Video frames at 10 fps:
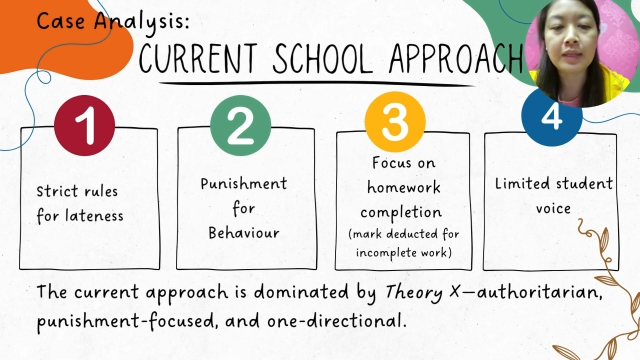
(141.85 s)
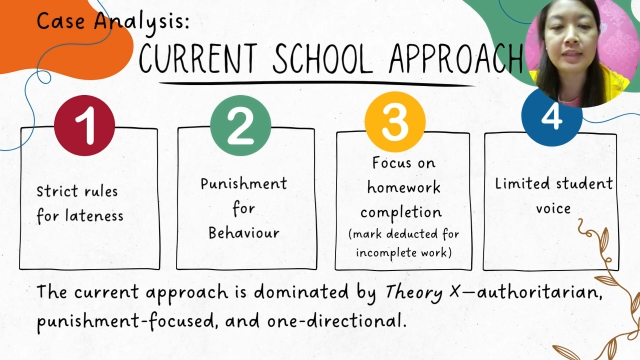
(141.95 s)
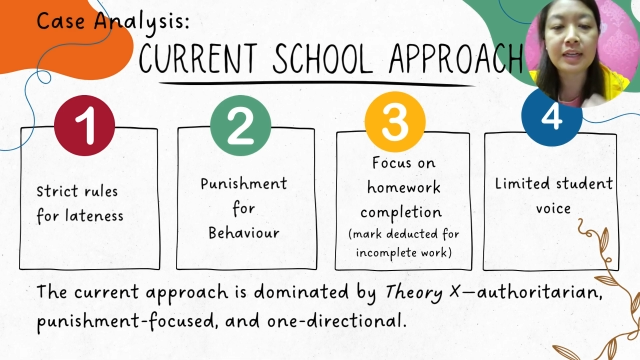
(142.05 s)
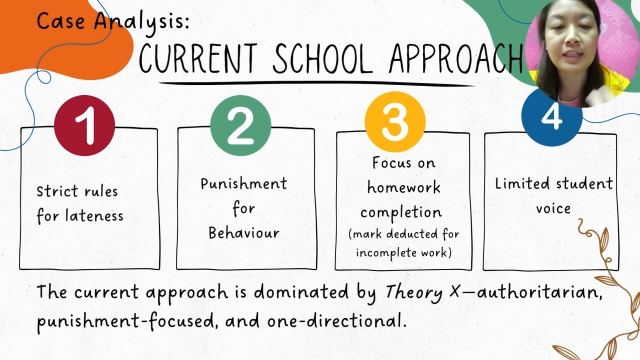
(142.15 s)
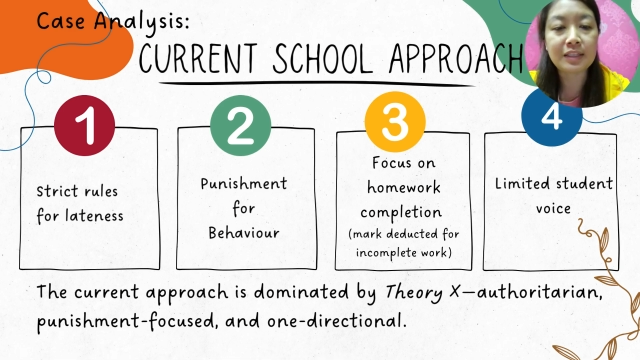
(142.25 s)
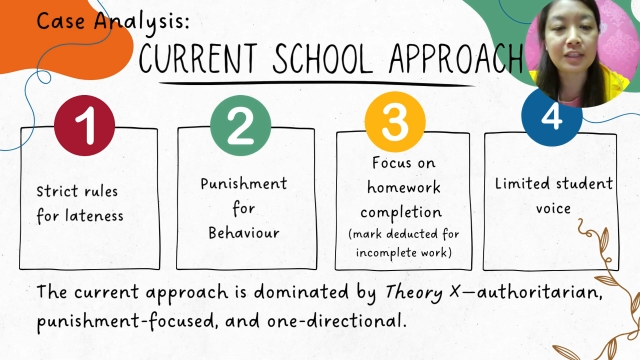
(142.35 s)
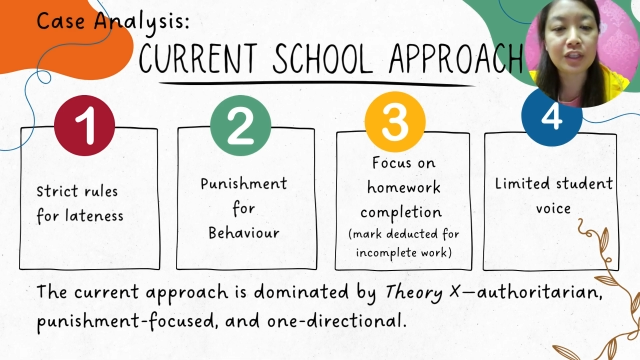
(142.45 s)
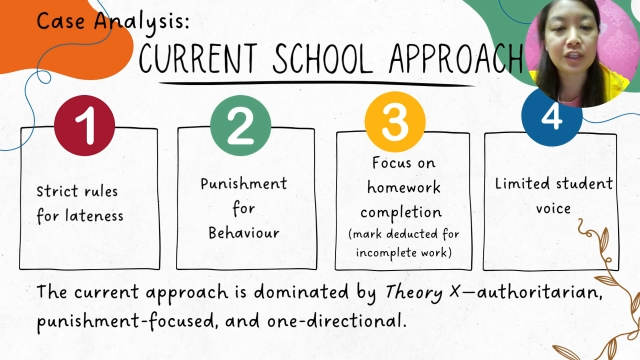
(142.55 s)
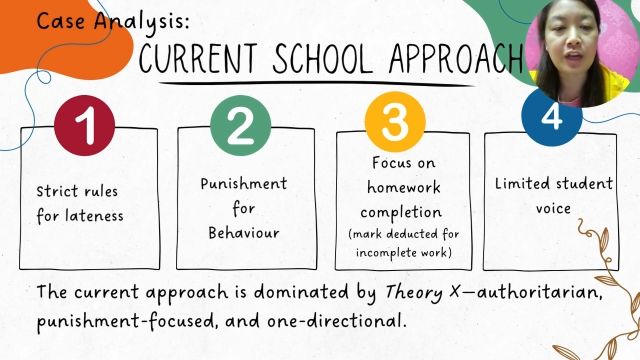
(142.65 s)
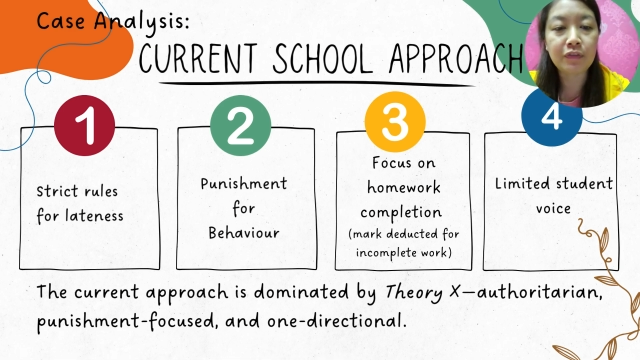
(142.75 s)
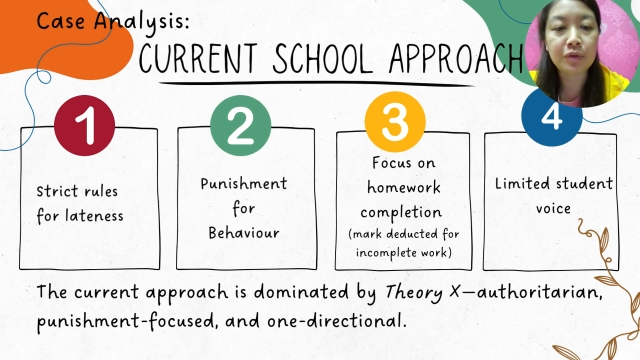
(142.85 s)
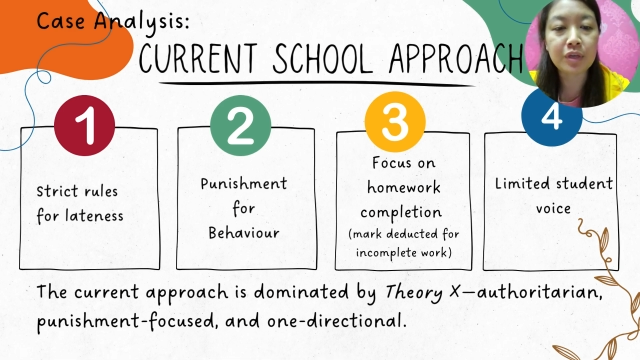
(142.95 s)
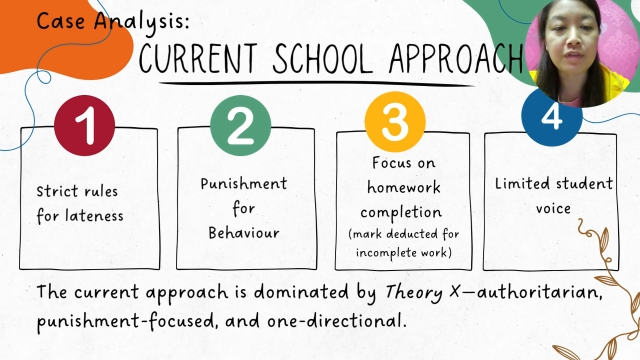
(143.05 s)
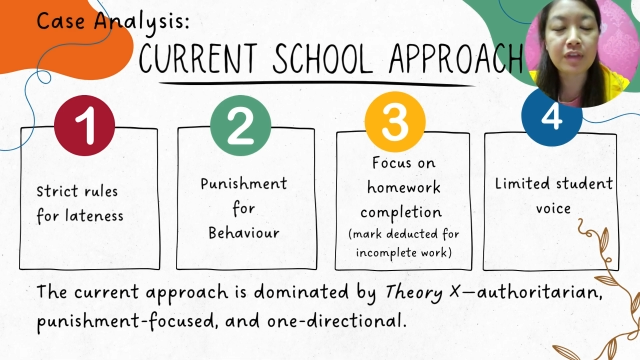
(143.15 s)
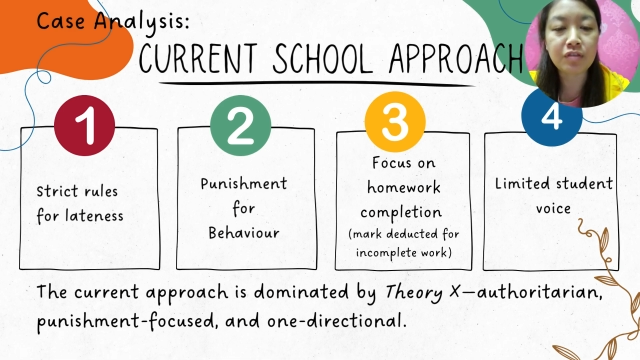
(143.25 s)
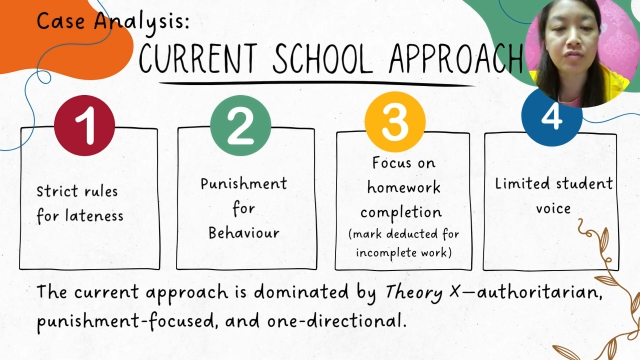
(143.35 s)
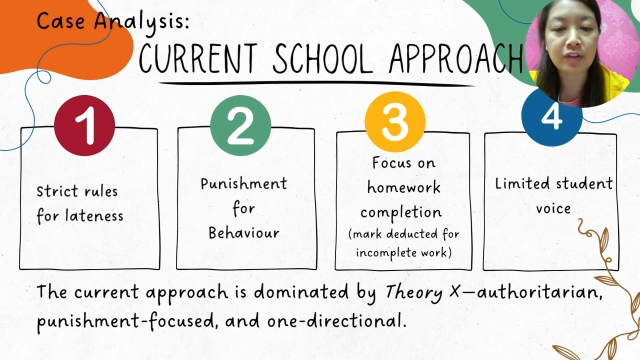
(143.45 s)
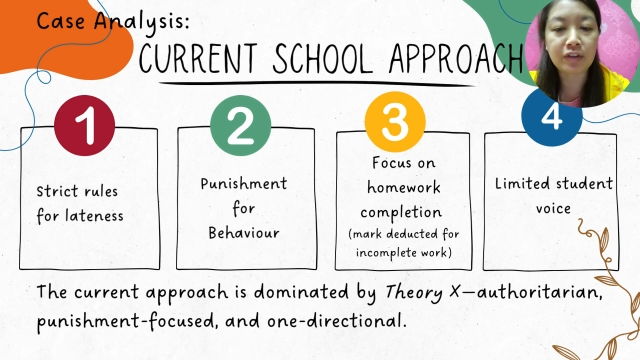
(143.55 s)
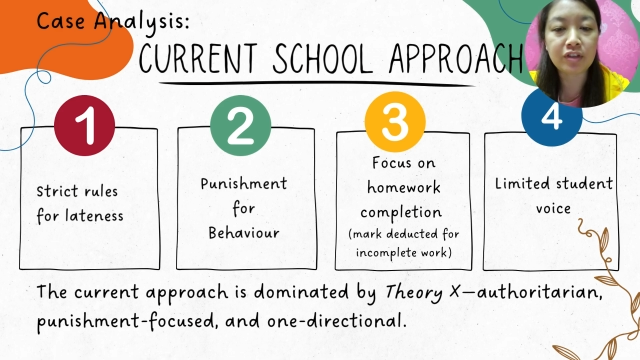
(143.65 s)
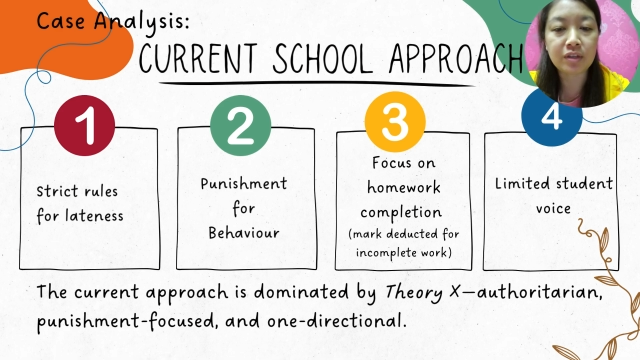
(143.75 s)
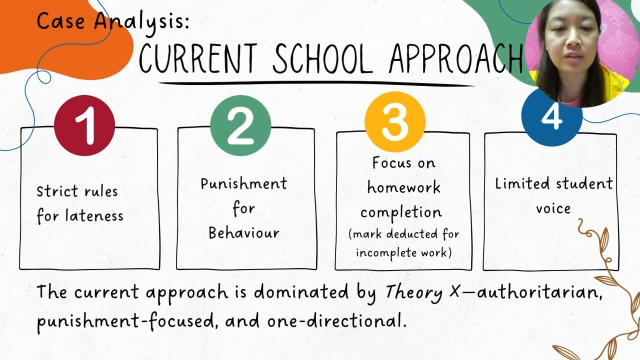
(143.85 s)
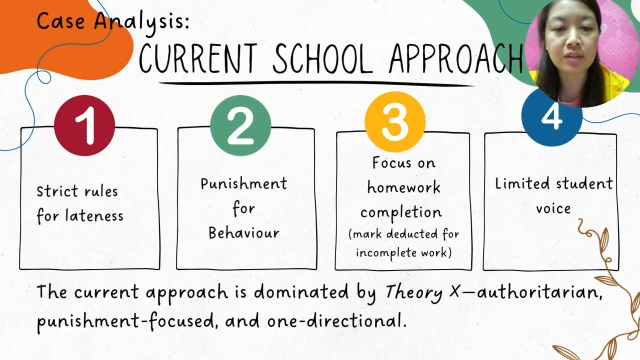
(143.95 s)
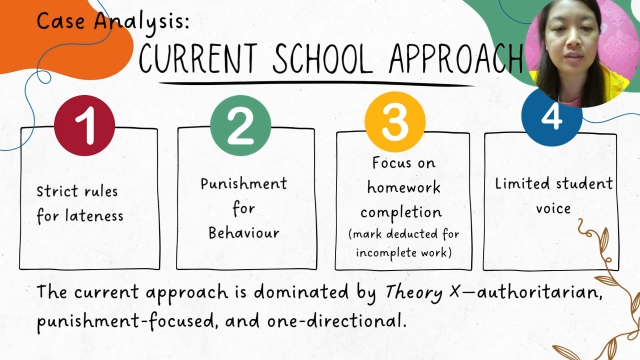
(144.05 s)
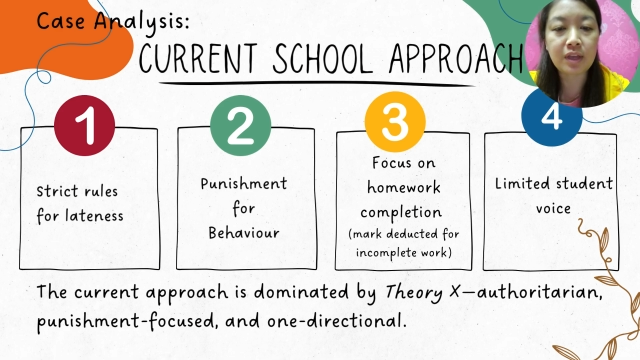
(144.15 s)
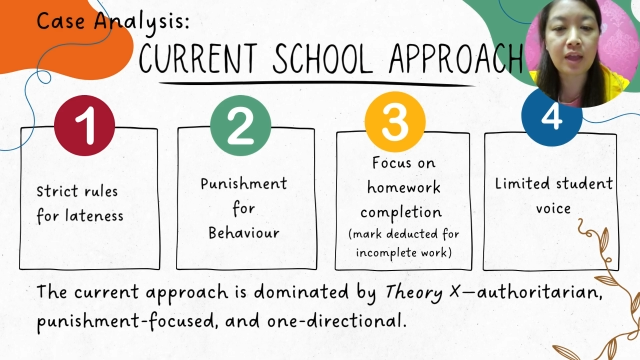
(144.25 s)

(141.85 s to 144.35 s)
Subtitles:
the teacher have to give instructions